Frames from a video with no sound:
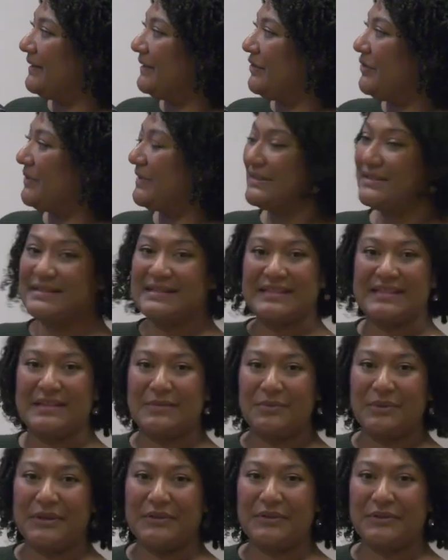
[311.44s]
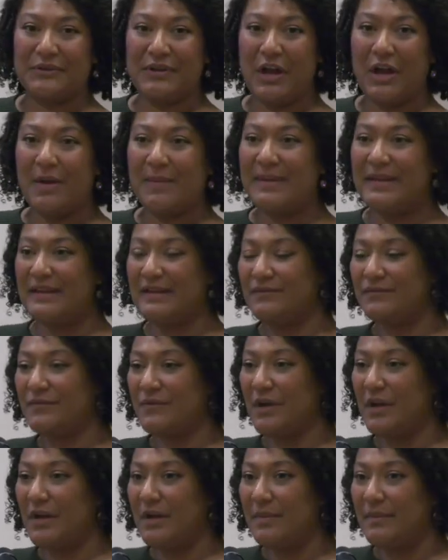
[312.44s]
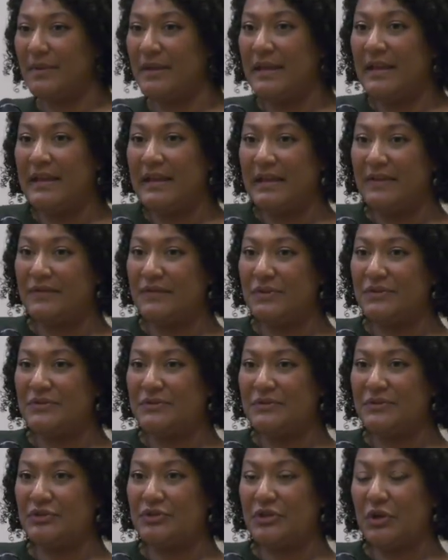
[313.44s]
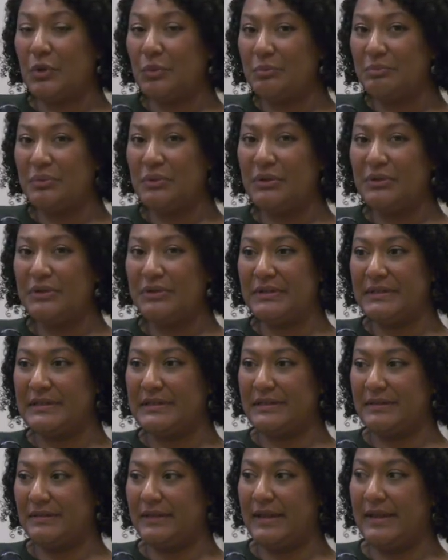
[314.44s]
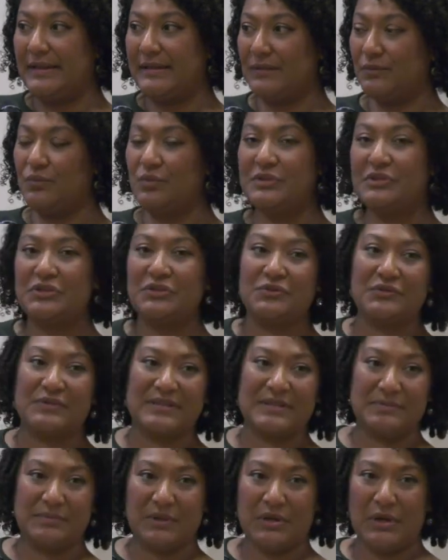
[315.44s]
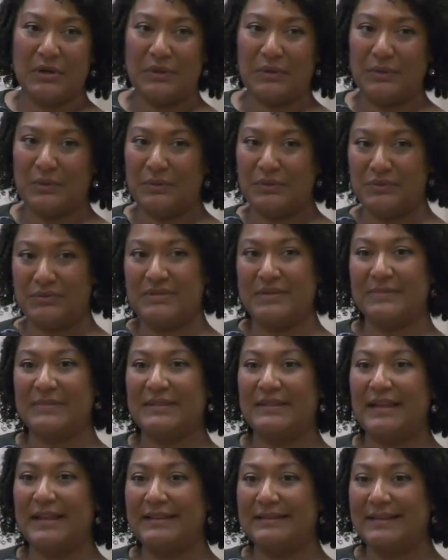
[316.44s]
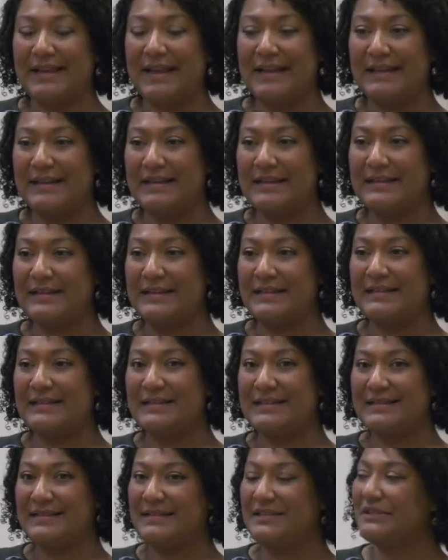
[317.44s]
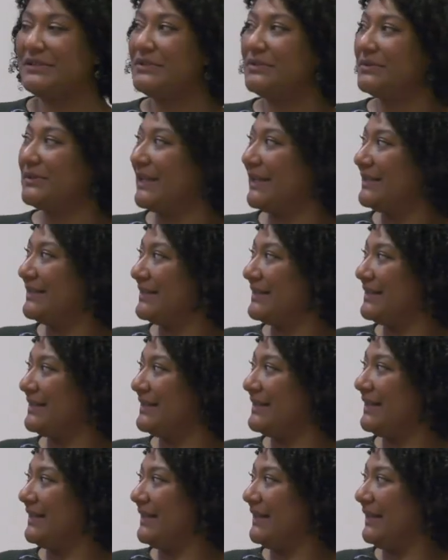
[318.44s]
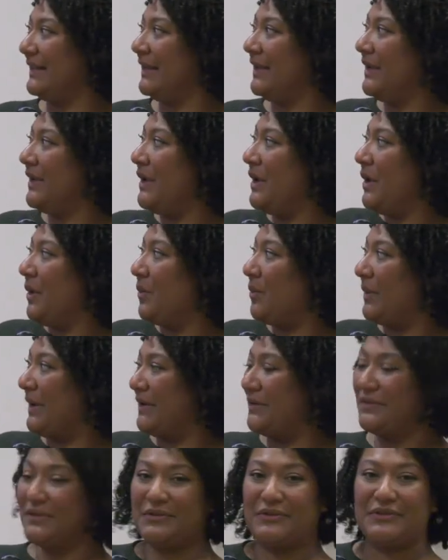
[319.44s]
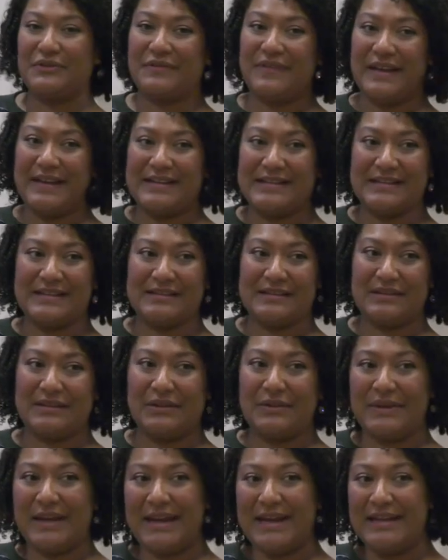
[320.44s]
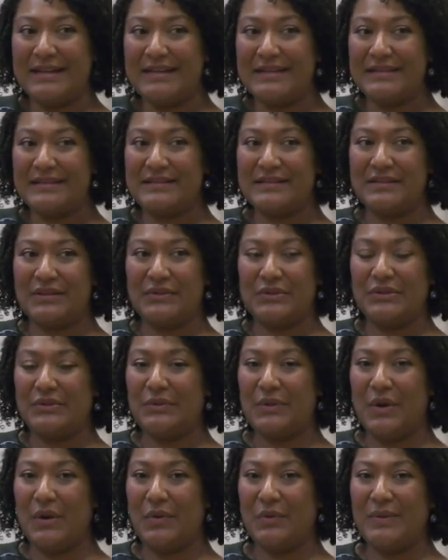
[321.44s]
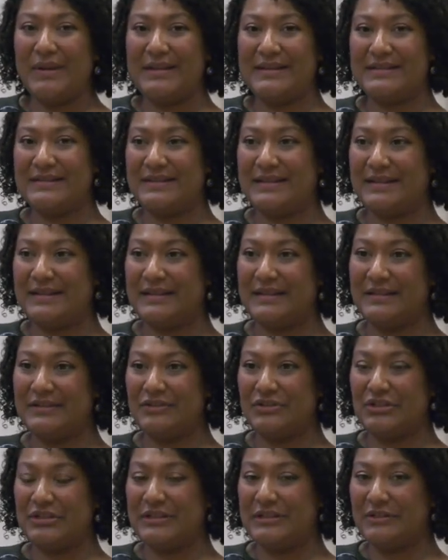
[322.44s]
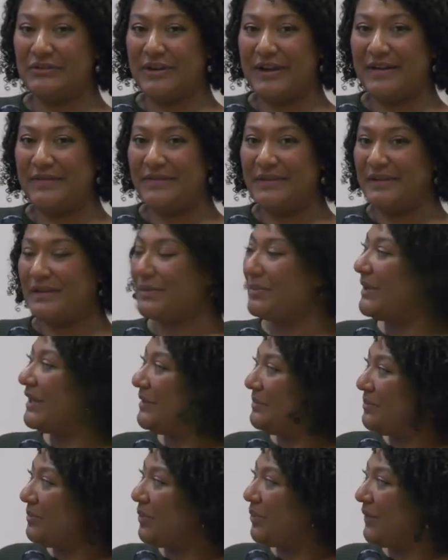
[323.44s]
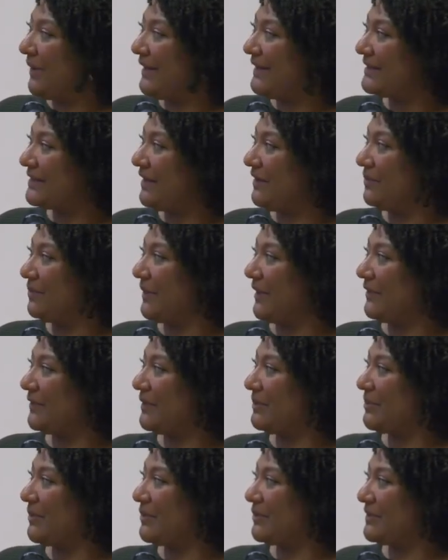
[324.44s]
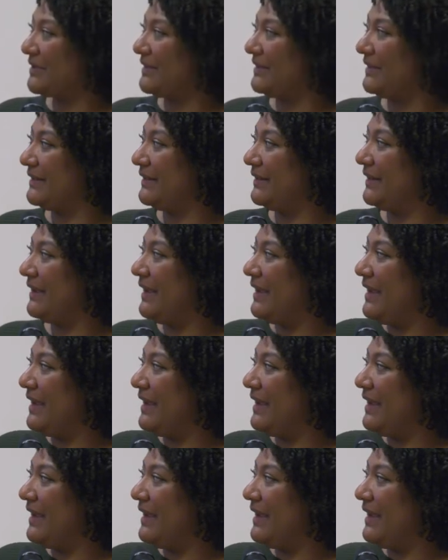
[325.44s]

you can see where they're commenting from. If you don't put, like, what's your zip code or something like that in it, it still can see where their device is located. So you always get geographic pinpoints on where the person's